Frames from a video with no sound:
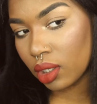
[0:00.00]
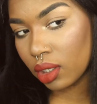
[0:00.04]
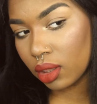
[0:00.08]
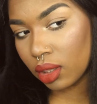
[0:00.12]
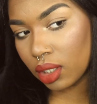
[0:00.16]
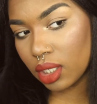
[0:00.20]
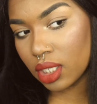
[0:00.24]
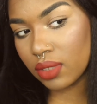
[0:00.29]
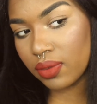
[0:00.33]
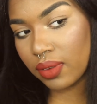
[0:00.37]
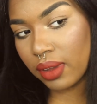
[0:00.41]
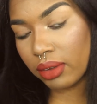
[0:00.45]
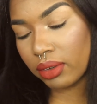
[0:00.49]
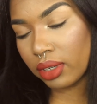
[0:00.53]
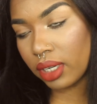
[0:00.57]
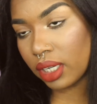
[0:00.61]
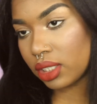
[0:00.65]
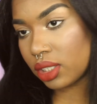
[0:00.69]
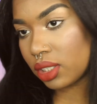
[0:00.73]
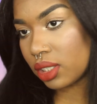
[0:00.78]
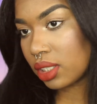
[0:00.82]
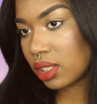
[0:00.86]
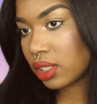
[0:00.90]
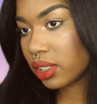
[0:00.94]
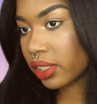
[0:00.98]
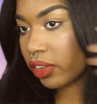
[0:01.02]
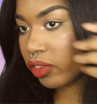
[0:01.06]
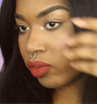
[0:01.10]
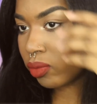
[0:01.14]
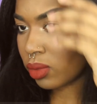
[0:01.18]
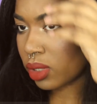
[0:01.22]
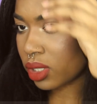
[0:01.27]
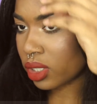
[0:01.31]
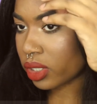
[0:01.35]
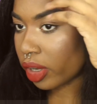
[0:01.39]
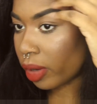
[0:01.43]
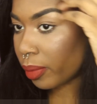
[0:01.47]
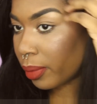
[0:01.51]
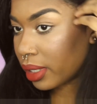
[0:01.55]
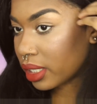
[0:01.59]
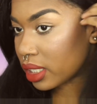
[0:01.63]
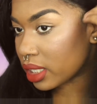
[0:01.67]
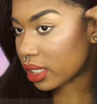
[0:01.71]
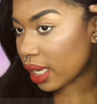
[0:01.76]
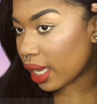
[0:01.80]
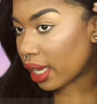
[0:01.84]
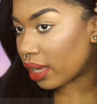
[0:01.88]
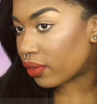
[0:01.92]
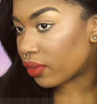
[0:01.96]
This foundation is giving me so
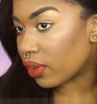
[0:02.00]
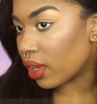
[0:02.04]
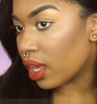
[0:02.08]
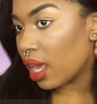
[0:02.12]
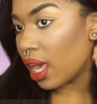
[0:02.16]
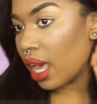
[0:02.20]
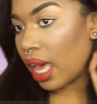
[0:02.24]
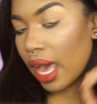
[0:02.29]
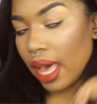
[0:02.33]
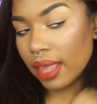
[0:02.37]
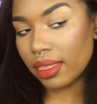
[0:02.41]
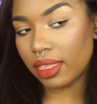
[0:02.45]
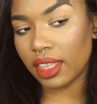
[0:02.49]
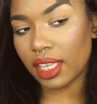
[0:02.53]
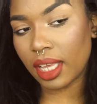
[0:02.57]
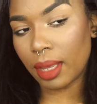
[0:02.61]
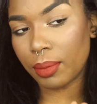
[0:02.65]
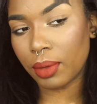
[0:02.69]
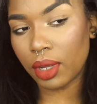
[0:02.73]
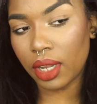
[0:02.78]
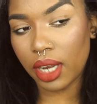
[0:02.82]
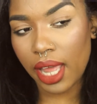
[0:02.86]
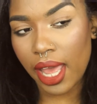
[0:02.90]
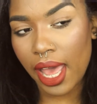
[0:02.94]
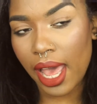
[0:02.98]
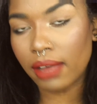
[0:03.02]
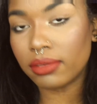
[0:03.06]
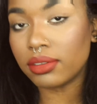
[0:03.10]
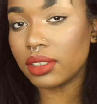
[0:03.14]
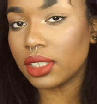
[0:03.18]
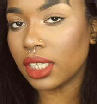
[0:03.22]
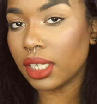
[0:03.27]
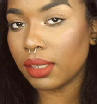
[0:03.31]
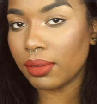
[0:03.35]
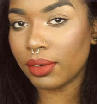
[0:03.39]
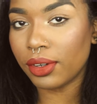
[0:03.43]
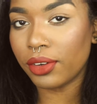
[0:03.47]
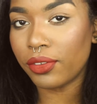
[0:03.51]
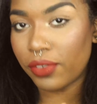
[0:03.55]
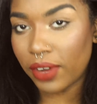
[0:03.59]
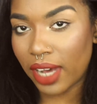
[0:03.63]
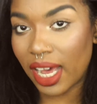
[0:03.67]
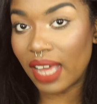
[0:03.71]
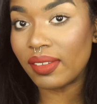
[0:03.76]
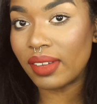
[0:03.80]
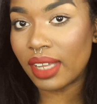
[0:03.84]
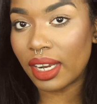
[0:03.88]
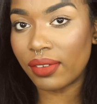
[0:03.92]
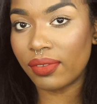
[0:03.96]
much life. I think I'm gonna have to give it a
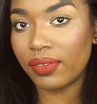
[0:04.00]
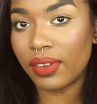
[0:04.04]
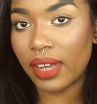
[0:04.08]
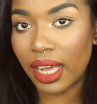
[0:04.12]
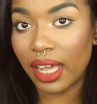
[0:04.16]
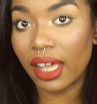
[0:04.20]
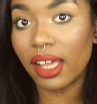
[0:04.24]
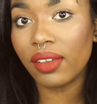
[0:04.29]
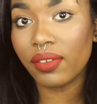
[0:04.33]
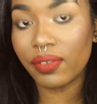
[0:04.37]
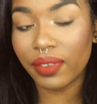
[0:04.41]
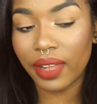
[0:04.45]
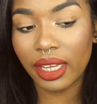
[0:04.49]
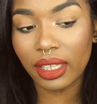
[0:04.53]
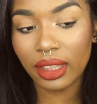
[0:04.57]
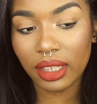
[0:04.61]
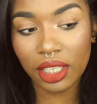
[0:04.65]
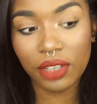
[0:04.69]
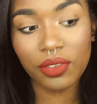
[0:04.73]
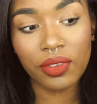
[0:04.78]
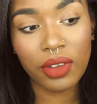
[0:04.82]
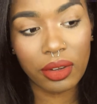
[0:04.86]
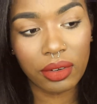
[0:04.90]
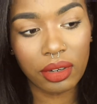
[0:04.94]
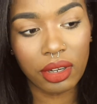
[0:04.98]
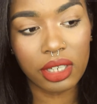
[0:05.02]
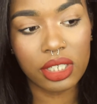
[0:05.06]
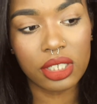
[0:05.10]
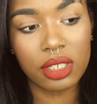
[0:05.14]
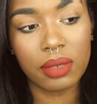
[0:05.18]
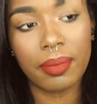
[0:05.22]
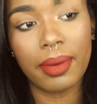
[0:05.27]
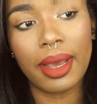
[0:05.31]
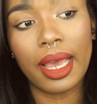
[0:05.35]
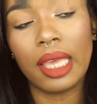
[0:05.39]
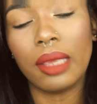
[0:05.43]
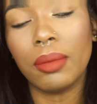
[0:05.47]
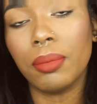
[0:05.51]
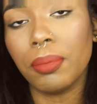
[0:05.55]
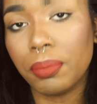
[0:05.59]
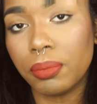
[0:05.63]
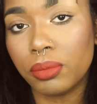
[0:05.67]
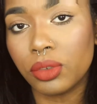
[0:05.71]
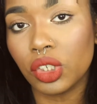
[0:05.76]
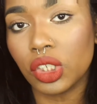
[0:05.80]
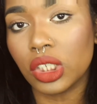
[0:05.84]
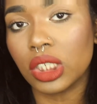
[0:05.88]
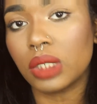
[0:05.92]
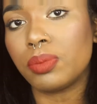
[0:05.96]
5 out of 5. Like, this foundation
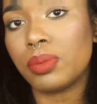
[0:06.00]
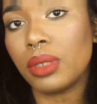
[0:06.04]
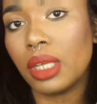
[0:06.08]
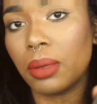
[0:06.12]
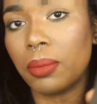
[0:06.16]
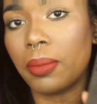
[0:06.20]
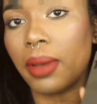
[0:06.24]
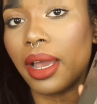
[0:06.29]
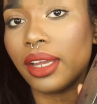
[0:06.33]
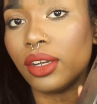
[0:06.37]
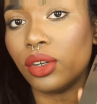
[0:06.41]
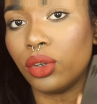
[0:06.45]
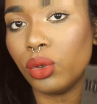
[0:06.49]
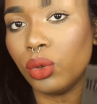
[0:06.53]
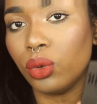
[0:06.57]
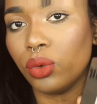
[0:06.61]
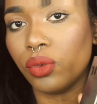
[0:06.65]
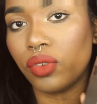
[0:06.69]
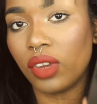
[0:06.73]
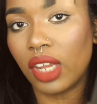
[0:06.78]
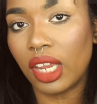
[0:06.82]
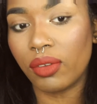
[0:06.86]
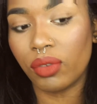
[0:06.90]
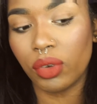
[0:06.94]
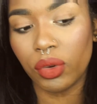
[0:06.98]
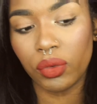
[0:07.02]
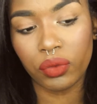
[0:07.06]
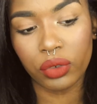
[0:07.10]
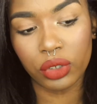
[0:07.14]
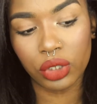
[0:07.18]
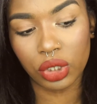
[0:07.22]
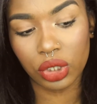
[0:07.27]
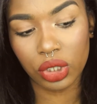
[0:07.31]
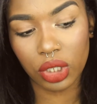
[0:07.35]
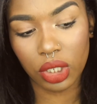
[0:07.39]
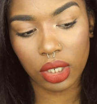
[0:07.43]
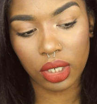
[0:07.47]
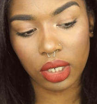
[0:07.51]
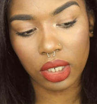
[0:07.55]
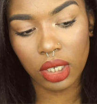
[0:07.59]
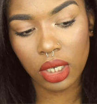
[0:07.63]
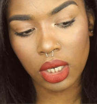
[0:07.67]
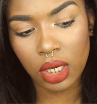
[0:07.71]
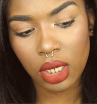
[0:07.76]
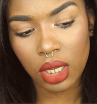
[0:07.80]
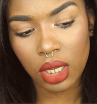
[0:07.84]
might just be my new favorite for sure.